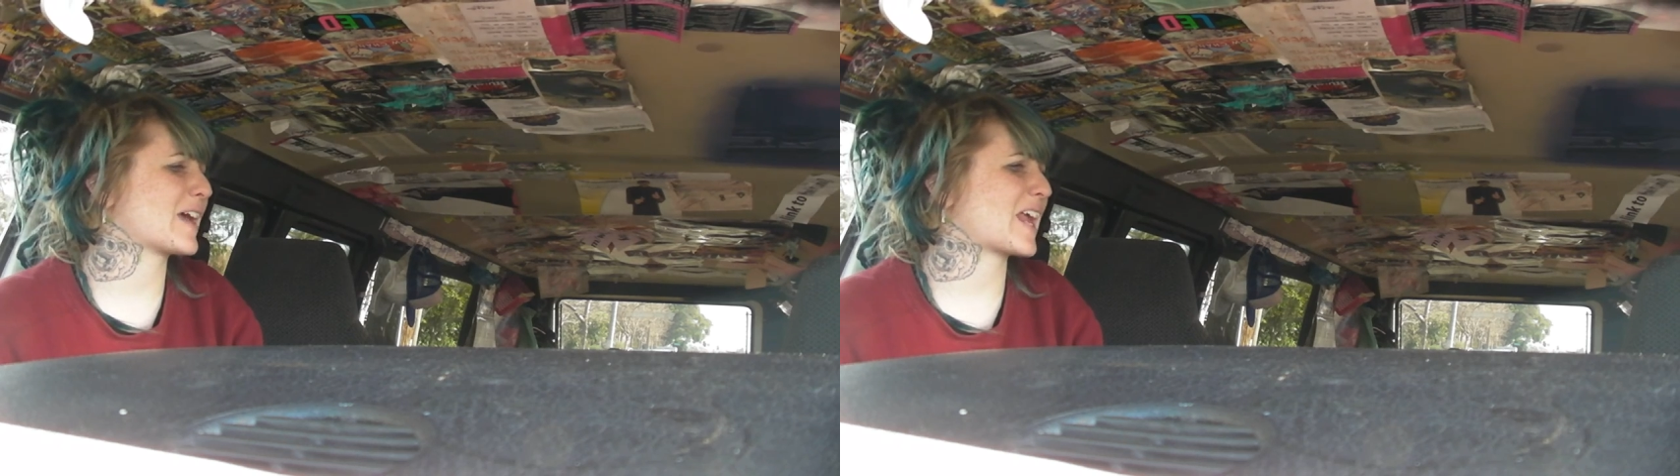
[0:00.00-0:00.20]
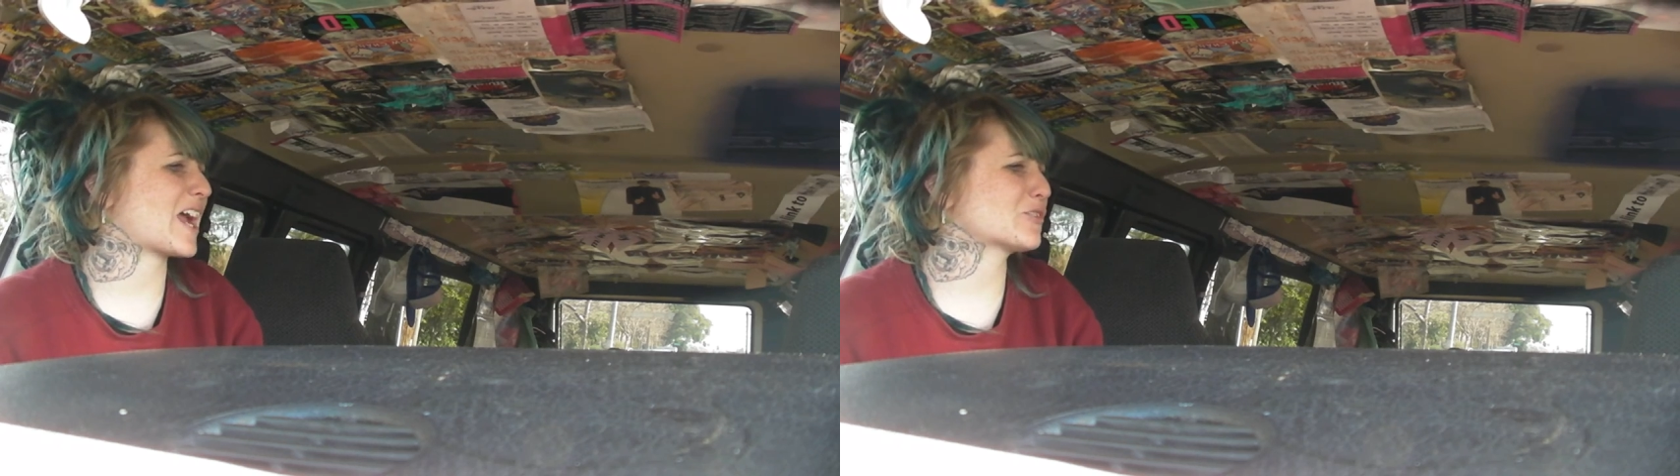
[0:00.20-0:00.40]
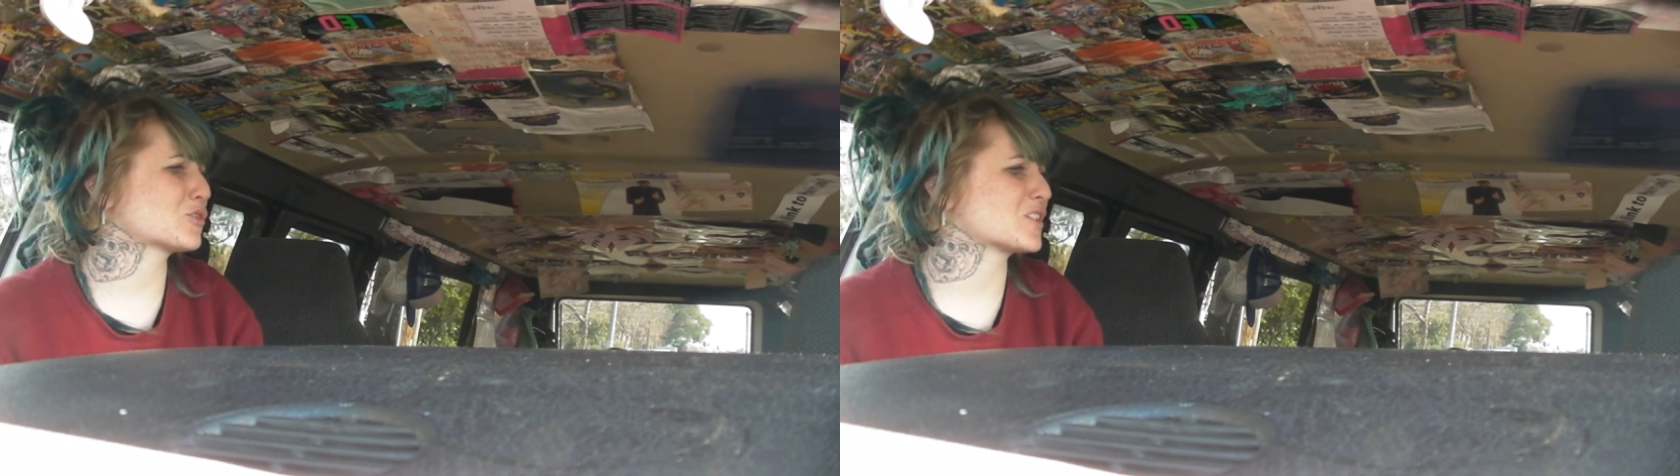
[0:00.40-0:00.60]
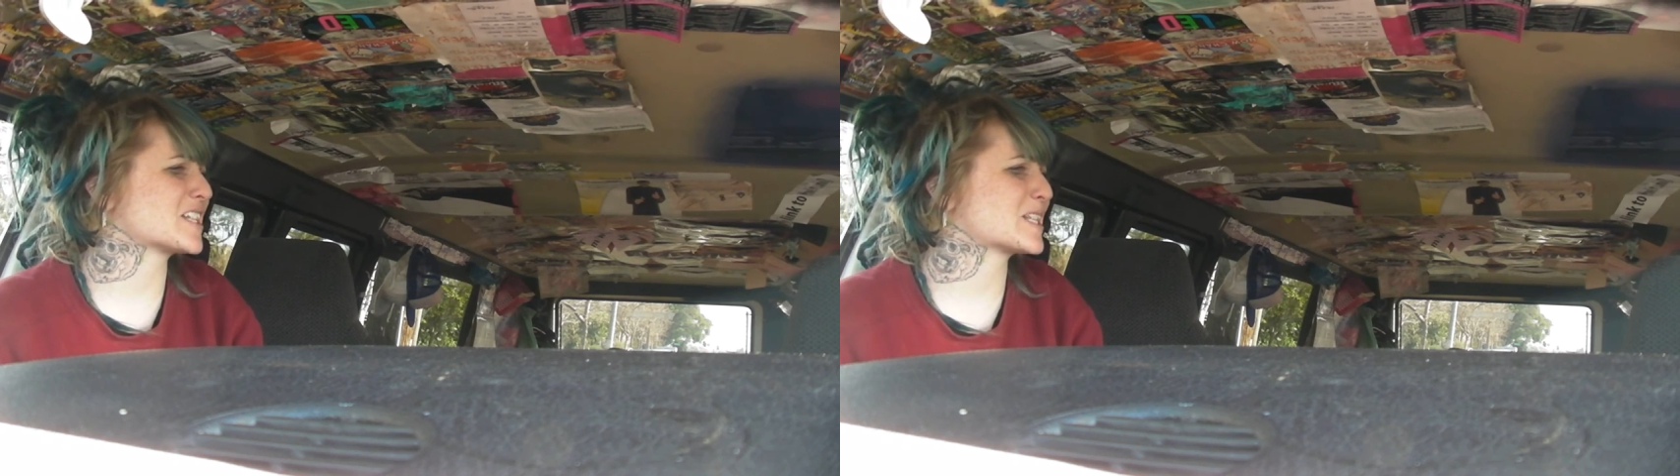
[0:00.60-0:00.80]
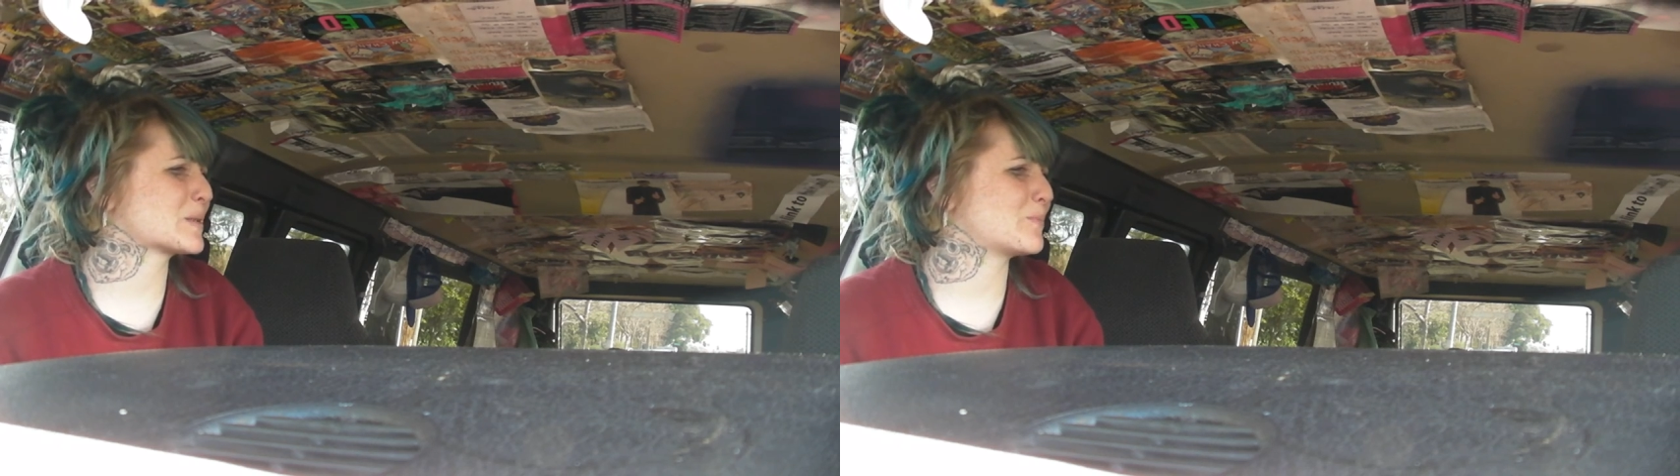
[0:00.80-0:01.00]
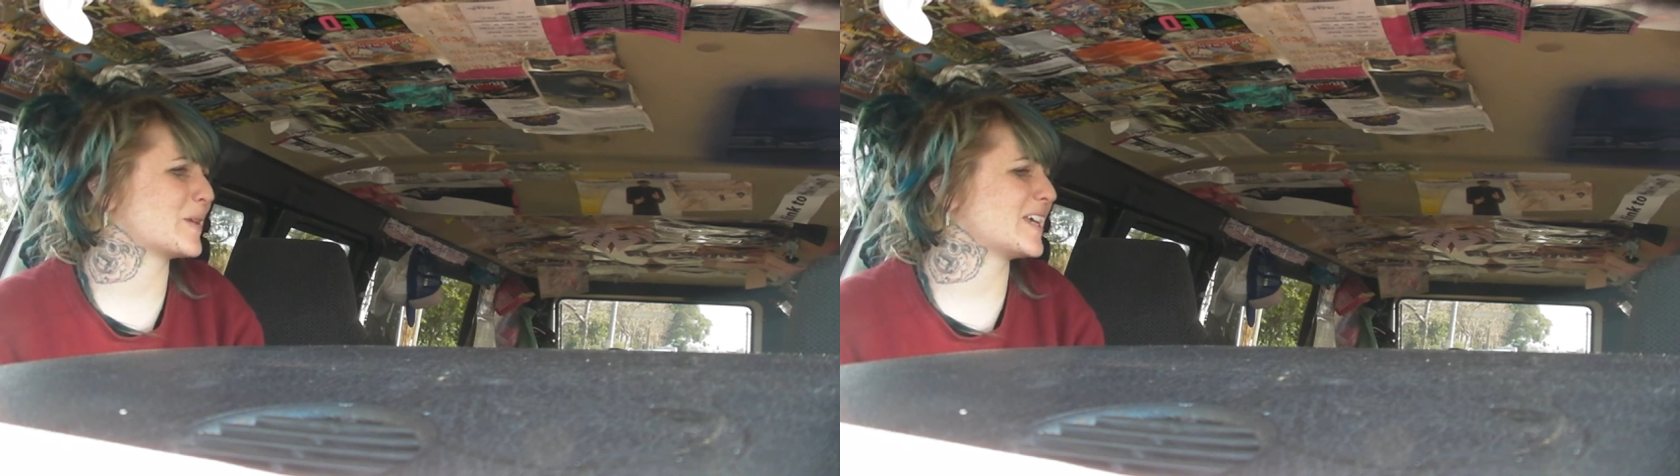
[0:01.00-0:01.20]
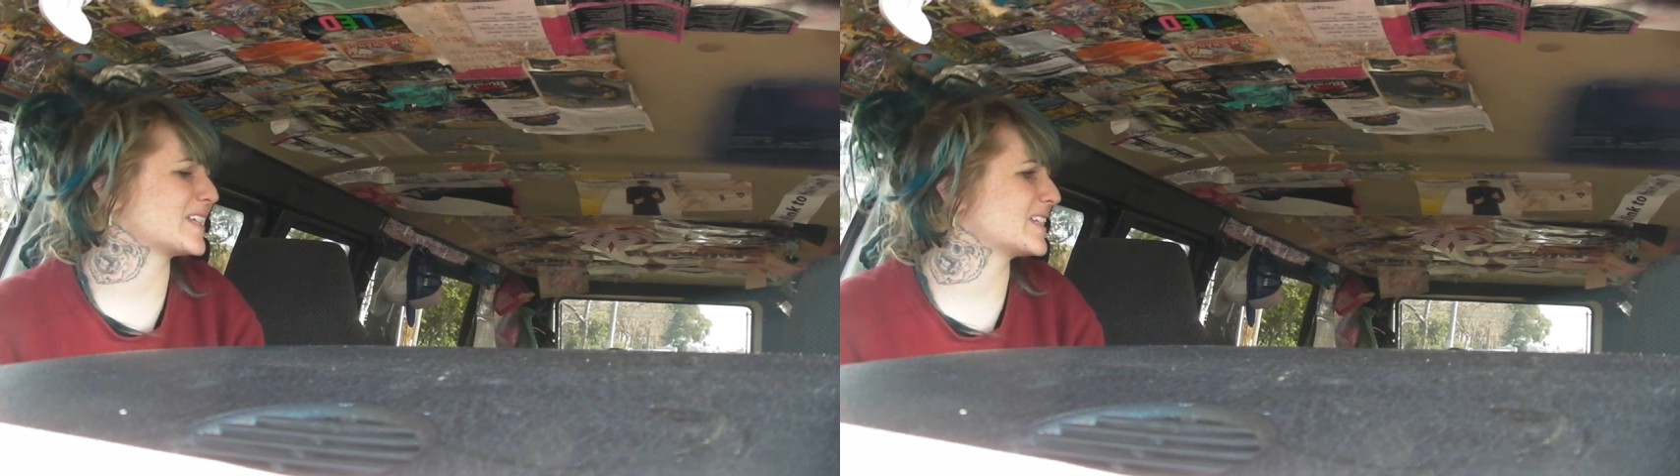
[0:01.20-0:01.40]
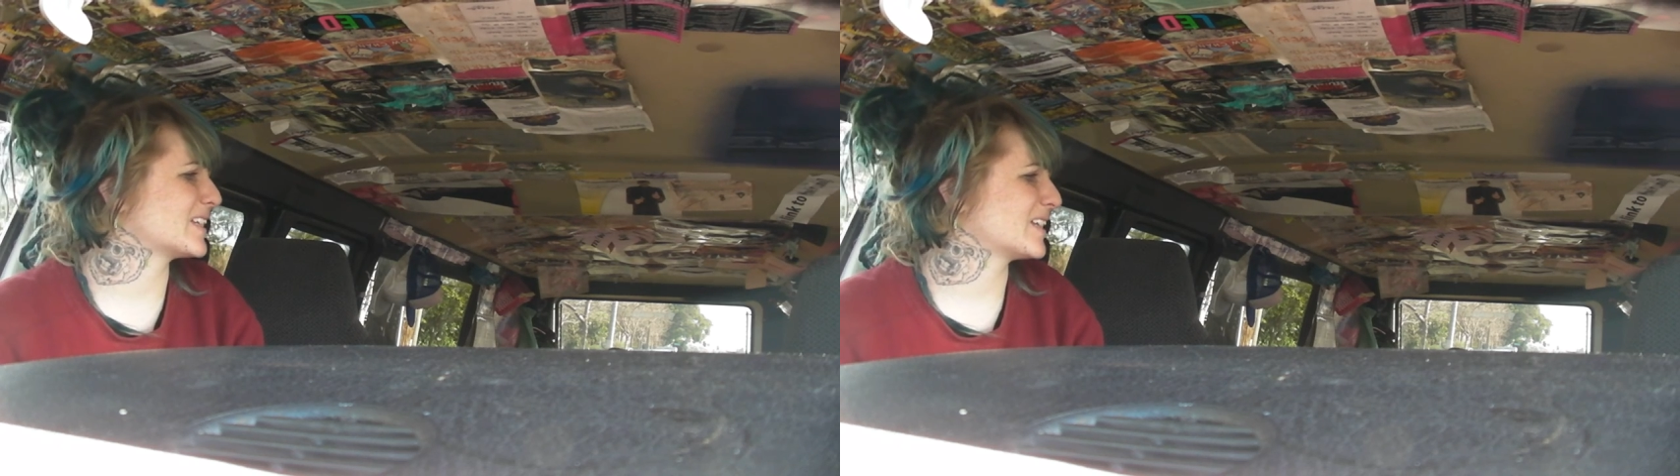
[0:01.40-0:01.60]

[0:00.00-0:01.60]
and I actually spit